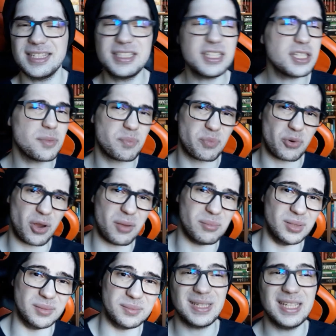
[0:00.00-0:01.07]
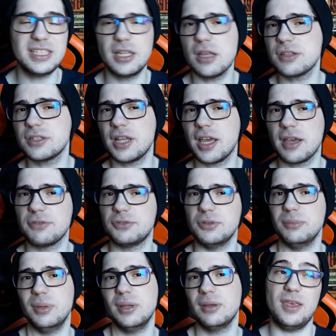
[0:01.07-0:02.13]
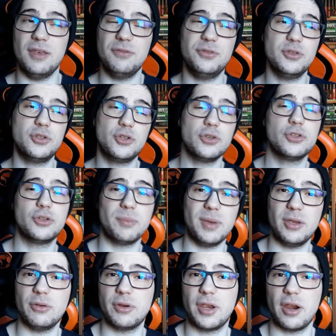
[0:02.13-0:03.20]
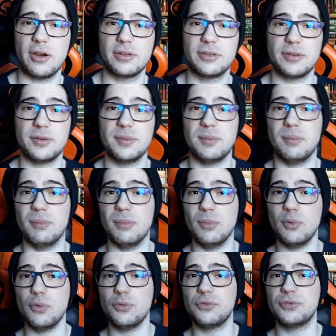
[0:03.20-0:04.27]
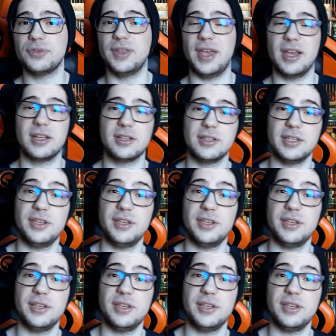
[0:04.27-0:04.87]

this a problem? It doesn't have to be. If you choose to make your character move diagonally